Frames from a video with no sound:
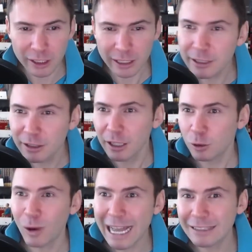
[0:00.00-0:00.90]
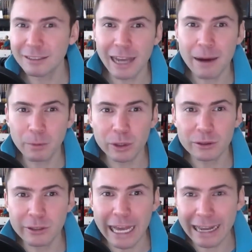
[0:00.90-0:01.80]
It's twice number
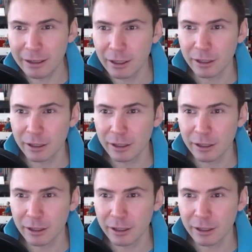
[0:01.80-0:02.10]
than